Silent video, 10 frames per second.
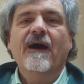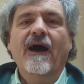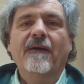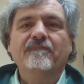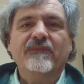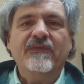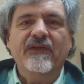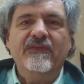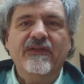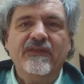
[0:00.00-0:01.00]

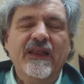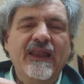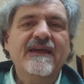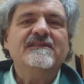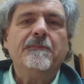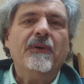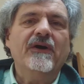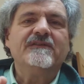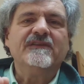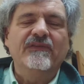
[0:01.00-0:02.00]
lazy
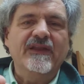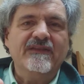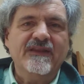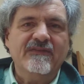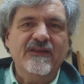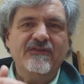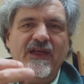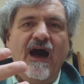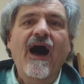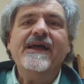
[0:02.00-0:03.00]
person,
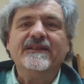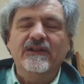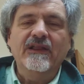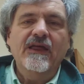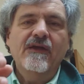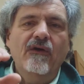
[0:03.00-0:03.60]
the idol,